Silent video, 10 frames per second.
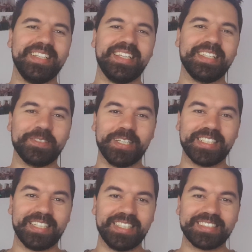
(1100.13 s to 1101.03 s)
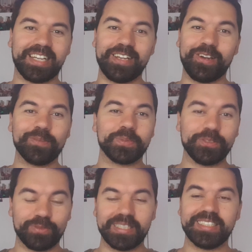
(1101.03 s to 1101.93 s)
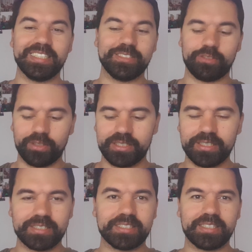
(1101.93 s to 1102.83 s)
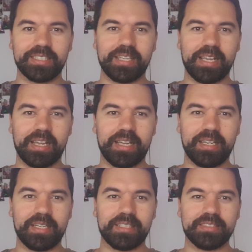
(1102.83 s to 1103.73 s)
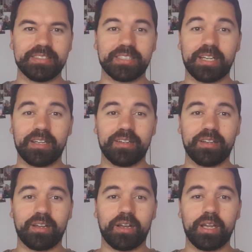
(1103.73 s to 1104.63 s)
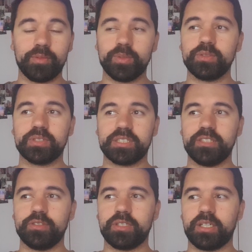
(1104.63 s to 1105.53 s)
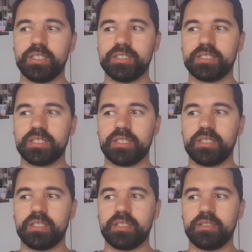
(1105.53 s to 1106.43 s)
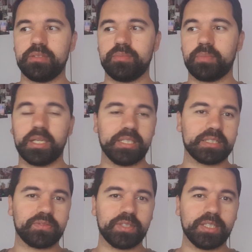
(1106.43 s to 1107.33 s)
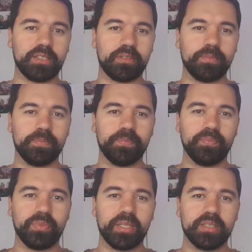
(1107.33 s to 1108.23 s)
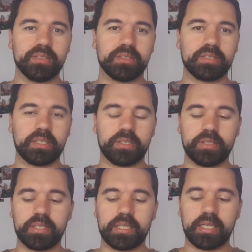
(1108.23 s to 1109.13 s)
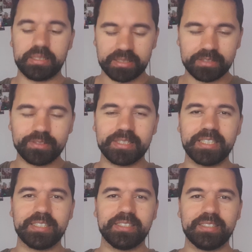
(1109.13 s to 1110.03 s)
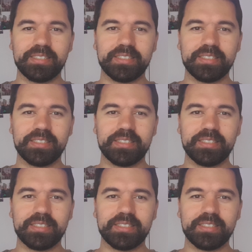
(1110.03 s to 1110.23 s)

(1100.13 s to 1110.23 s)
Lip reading: Anyway, guys, I hope you really enjoyed this, and I will see you guys in my next video. So until then,